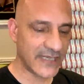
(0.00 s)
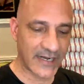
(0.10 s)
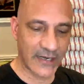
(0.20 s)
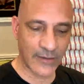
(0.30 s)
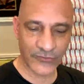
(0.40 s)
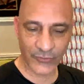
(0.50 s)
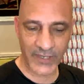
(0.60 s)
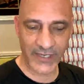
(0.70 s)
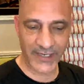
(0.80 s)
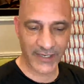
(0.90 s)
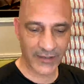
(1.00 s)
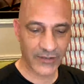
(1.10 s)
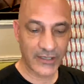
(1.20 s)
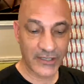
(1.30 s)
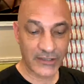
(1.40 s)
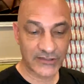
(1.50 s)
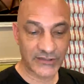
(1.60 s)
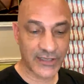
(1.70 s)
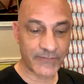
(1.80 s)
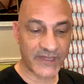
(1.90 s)
And I was reading
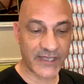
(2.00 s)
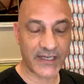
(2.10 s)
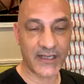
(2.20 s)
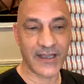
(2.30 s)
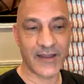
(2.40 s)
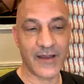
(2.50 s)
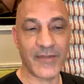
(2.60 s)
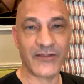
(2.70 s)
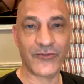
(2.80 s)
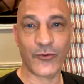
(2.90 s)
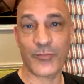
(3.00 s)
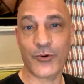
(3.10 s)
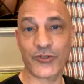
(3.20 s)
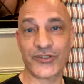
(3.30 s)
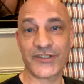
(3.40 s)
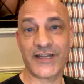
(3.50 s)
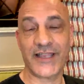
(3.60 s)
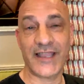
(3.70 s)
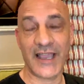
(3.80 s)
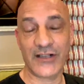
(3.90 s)
something about the Torah portion
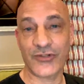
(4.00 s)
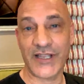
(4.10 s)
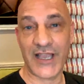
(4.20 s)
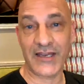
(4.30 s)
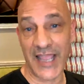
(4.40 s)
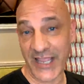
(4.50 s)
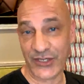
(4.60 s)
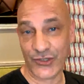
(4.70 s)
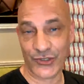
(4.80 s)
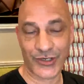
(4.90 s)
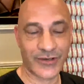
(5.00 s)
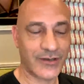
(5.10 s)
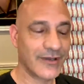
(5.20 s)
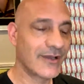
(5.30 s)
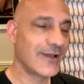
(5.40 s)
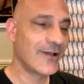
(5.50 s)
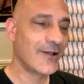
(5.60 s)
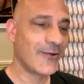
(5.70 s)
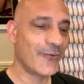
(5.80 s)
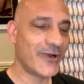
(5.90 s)
today, actually on Aish,
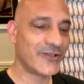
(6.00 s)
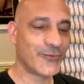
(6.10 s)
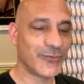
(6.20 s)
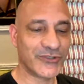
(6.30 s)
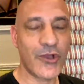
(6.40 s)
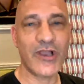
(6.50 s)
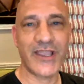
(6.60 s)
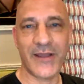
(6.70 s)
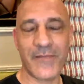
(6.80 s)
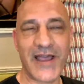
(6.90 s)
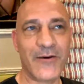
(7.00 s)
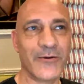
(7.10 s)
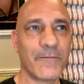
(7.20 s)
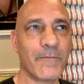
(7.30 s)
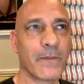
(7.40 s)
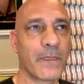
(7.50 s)
which was talking about,